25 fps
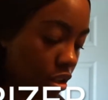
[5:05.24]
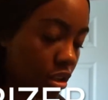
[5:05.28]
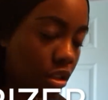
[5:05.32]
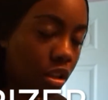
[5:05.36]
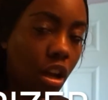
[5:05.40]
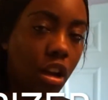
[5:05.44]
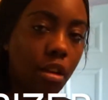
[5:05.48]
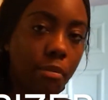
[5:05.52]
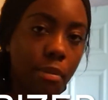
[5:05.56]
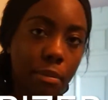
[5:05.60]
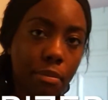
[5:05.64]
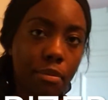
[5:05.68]

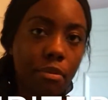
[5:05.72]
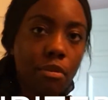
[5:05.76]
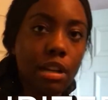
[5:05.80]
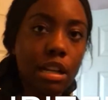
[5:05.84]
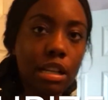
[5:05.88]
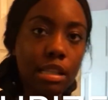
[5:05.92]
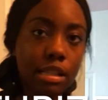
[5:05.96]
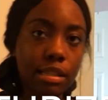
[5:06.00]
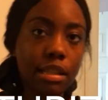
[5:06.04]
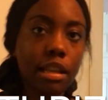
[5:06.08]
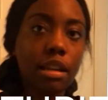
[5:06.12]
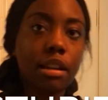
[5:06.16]
Now remember what
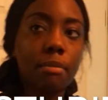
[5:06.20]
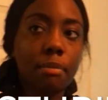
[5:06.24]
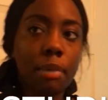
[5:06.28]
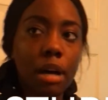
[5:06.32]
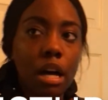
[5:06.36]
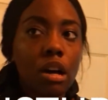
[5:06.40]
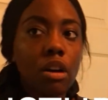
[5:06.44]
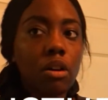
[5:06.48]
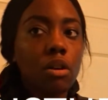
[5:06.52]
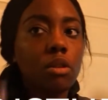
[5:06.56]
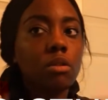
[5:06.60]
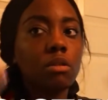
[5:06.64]
I said
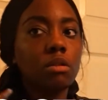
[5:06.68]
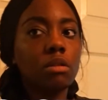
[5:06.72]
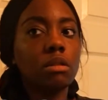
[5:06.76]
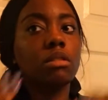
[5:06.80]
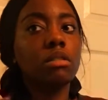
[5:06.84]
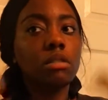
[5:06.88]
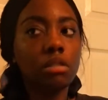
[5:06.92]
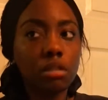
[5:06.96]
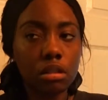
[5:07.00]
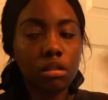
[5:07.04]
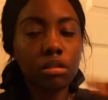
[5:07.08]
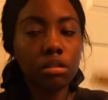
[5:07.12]
about
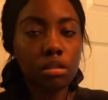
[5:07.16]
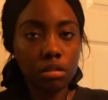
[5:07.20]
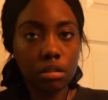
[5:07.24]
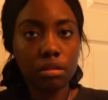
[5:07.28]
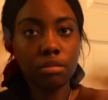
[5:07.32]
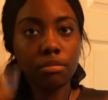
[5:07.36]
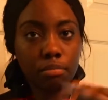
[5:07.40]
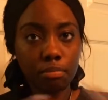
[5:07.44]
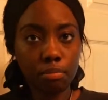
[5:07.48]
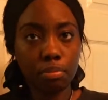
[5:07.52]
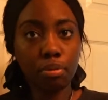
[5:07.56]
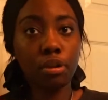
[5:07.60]

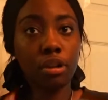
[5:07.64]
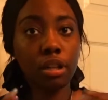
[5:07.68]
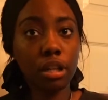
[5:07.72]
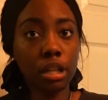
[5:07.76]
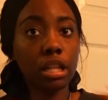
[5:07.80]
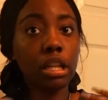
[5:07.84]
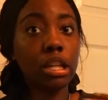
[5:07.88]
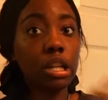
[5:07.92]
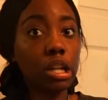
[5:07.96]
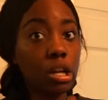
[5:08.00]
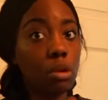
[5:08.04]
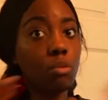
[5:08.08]

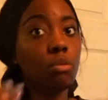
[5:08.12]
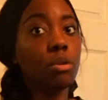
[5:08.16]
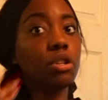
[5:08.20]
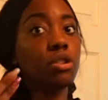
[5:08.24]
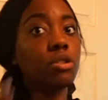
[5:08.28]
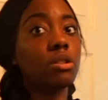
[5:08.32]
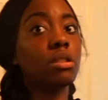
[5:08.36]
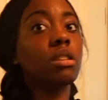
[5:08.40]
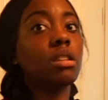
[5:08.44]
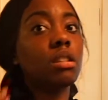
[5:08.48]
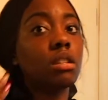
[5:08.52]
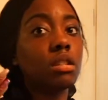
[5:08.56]
putting it on when
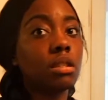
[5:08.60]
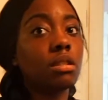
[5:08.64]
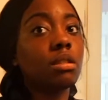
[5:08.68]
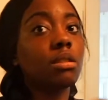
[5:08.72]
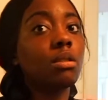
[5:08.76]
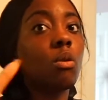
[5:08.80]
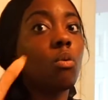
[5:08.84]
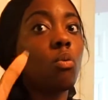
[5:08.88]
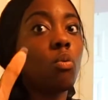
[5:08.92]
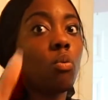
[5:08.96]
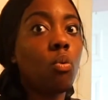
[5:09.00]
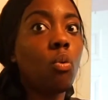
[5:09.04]
your skin is
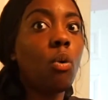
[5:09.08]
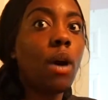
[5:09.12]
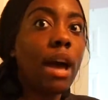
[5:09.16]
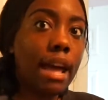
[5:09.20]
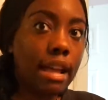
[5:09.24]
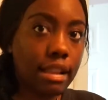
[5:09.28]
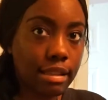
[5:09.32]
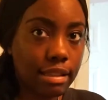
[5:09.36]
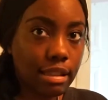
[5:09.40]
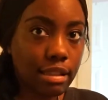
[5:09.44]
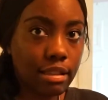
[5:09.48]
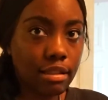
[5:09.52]
still
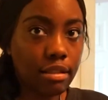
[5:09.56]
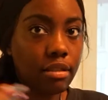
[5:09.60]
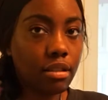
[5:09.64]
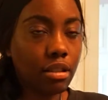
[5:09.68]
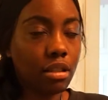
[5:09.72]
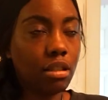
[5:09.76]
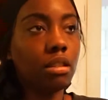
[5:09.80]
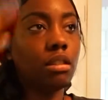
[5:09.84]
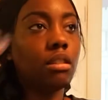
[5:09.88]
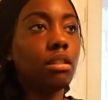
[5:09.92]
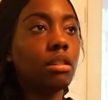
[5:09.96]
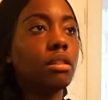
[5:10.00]
wet,
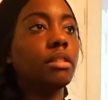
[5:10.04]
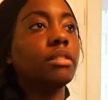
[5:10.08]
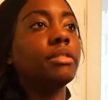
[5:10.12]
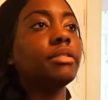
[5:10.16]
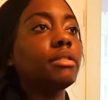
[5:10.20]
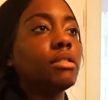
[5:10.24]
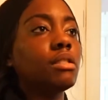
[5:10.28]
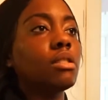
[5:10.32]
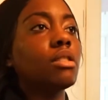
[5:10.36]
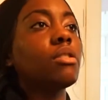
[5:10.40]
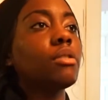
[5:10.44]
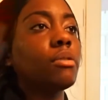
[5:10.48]
you
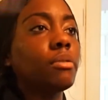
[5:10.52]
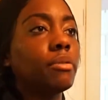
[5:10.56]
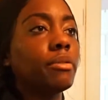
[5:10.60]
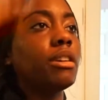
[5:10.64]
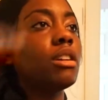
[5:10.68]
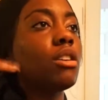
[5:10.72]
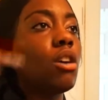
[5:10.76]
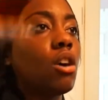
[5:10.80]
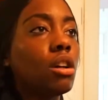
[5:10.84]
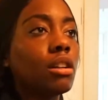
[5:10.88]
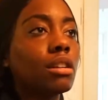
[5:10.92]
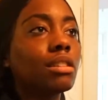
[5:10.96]
know, so
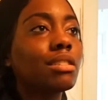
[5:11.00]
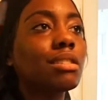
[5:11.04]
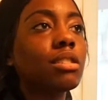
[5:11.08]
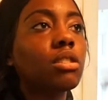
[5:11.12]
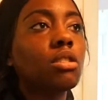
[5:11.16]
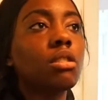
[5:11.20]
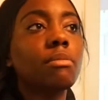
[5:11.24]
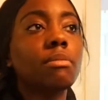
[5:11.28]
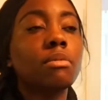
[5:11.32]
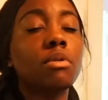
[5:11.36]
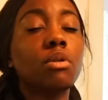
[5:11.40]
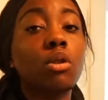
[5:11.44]
it all
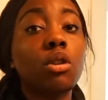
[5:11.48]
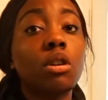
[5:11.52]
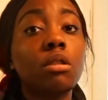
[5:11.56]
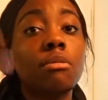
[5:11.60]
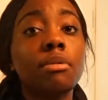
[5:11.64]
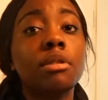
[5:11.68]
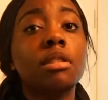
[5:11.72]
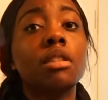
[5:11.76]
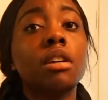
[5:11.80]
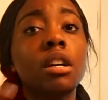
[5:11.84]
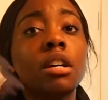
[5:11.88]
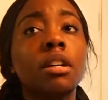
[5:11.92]
still
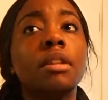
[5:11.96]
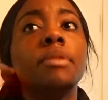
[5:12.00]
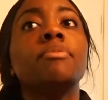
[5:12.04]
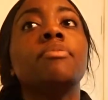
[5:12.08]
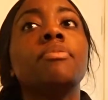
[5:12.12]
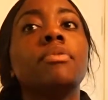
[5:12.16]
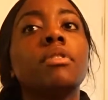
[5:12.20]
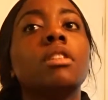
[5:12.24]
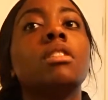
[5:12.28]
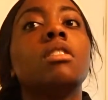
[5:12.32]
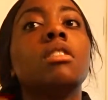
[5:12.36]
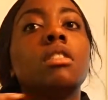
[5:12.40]
absorbs.
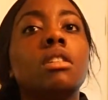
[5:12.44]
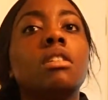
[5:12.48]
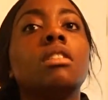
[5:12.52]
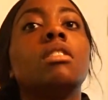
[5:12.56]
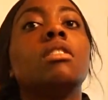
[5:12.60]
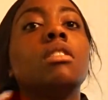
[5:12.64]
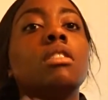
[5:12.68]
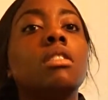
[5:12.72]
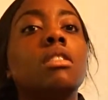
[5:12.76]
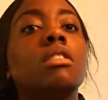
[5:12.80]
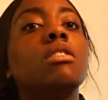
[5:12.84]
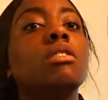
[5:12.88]

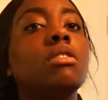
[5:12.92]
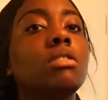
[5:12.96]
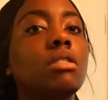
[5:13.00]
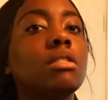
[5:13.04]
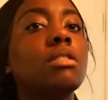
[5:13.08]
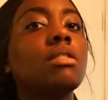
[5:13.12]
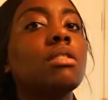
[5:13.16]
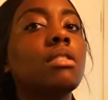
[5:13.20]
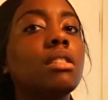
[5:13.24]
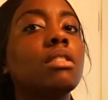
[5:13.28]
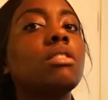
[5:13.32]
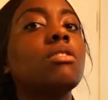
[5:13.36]

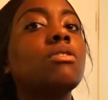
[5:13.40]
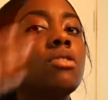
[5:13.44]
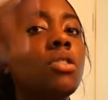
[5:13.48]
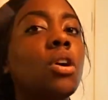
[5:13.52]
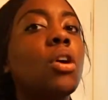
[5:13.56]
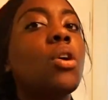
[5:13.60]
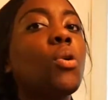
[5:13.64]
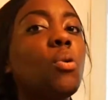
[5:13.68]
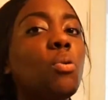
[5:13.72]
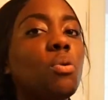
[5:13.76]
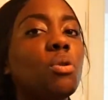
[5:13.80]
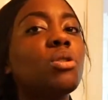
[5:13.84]
Just let the
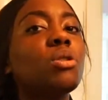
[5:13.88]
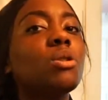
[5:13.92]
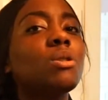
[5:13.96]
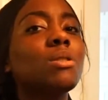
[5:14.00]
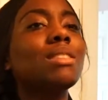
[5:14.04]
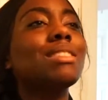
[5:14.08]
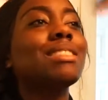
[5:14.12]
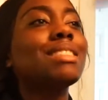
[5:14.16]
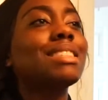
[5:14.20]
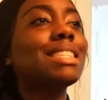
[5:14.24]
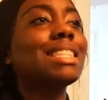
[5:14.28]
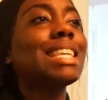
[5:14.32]
toner
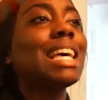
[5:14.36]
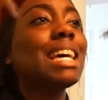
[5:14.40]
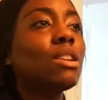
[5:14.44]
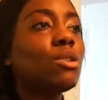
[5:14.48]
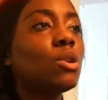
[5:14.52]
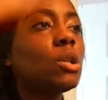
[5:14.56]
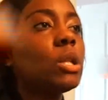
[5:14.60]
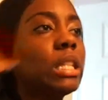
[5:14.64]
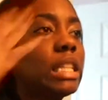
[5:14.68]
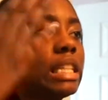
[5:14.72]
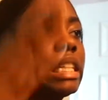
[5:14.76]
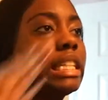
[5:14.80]

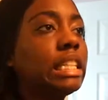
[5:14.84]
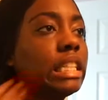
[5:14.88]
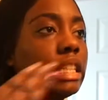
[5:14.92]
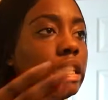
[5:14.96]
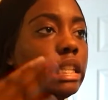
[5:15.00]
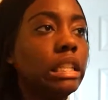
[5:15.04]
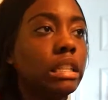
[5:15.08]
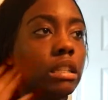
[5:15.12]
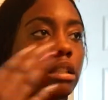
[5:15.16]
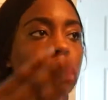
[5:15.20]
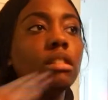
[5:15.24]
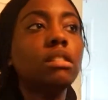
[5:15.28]
settle
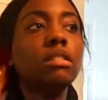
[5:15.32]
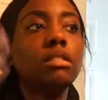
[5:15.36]
in,